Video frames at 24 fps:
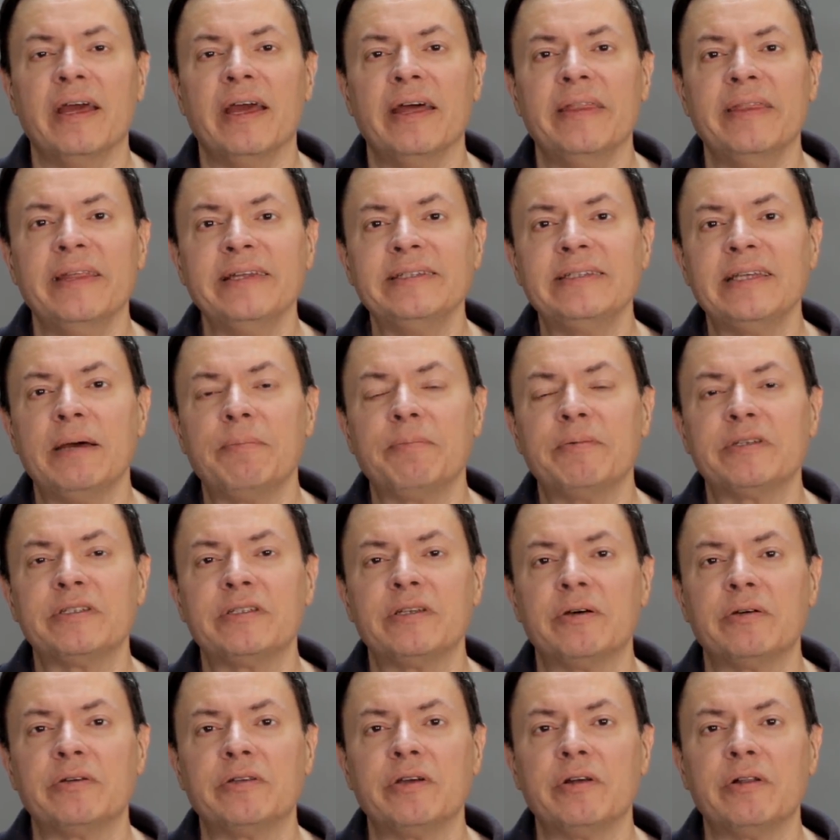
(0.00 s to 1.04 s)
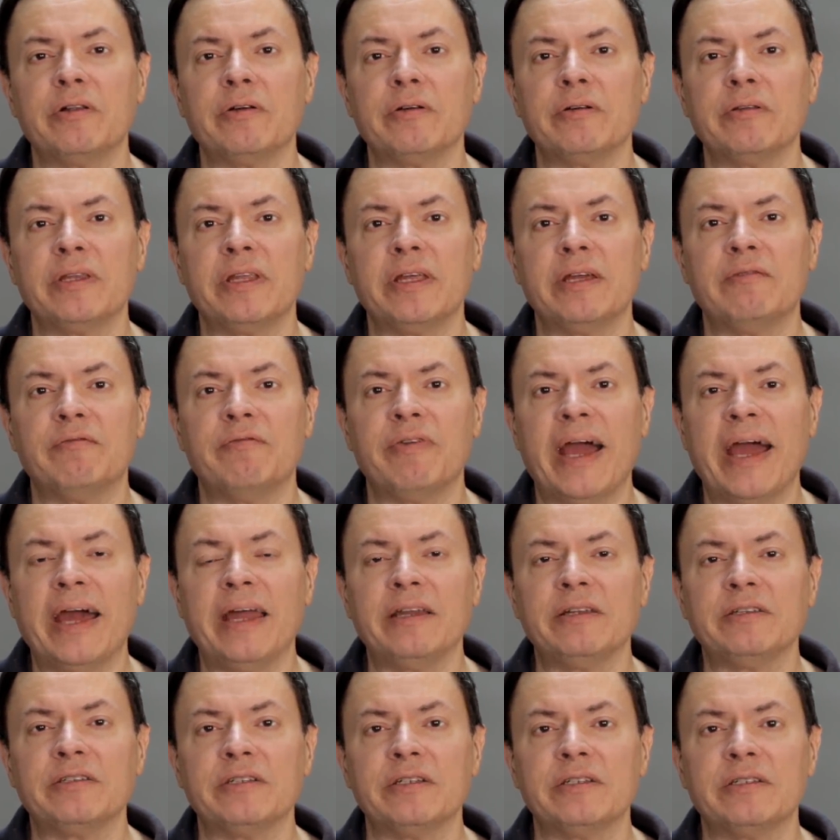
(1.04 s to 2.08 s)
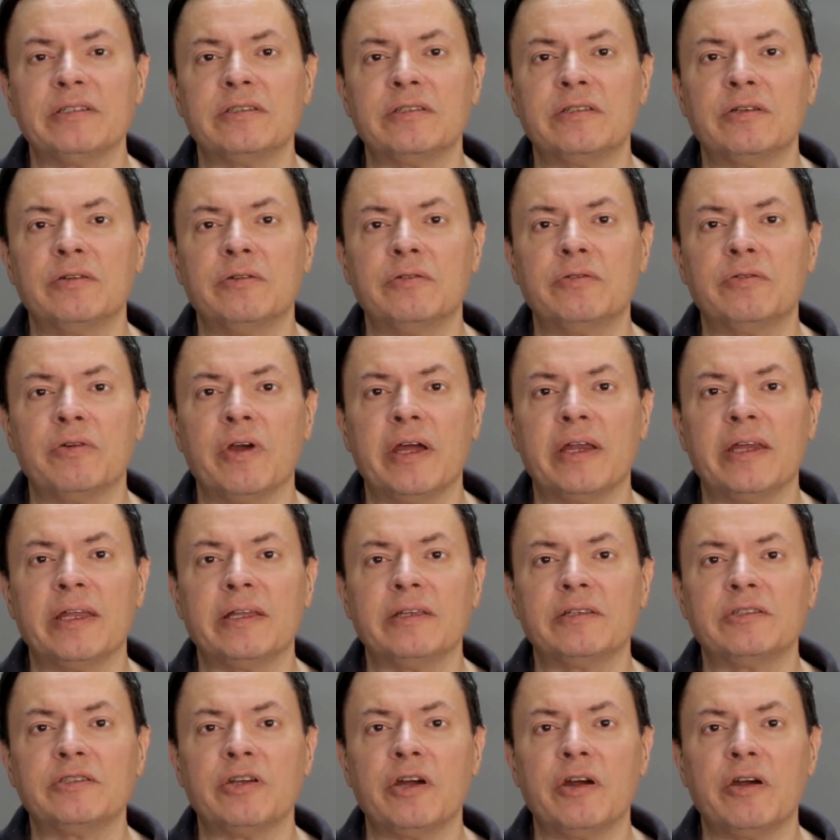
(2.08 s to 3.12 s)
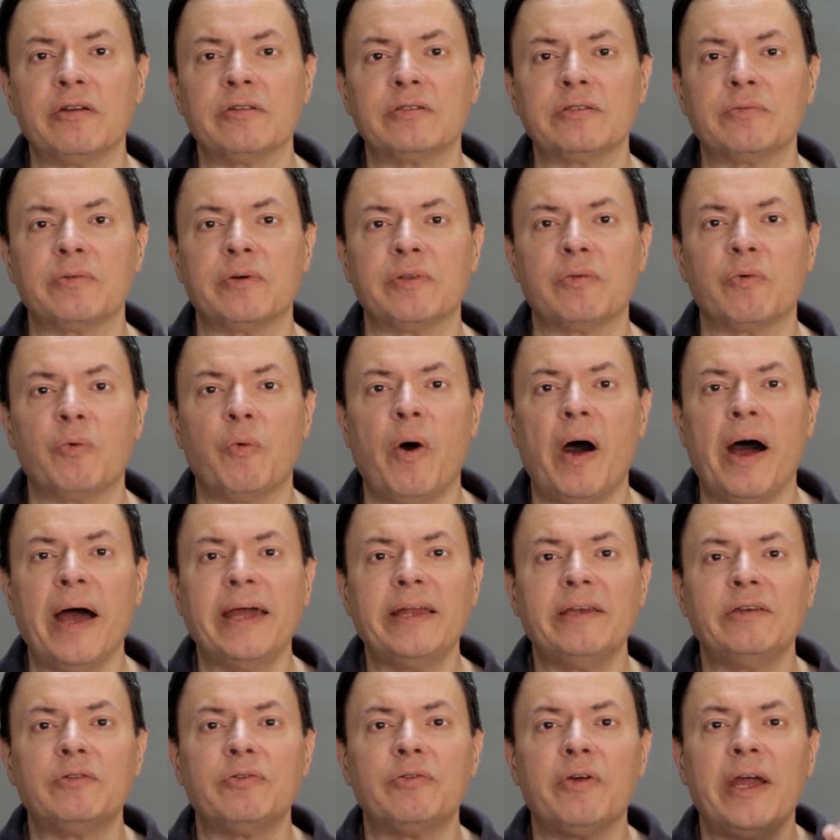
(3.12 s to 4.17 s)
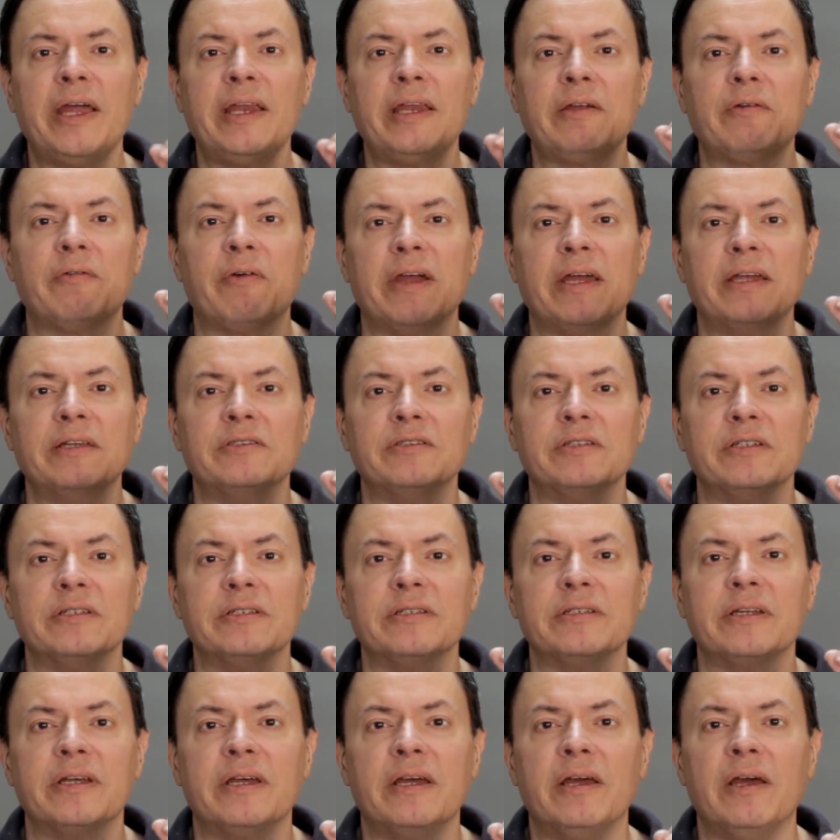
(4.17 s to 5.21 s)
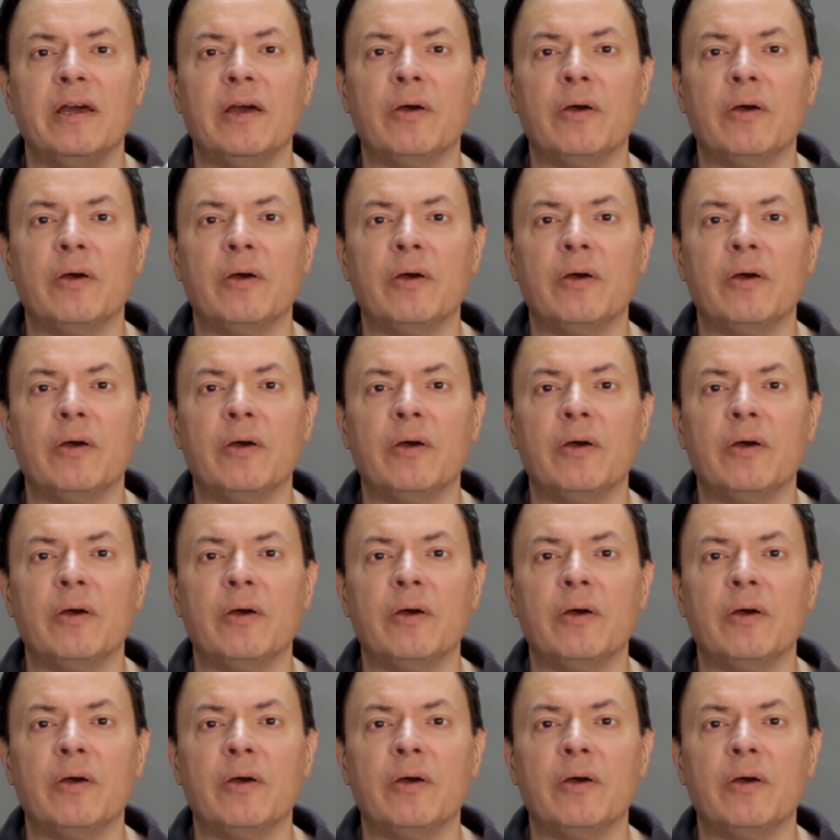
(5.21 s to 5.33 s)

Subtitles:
In this episode, you'll learn the advantages to trading charts with wide trading ranges.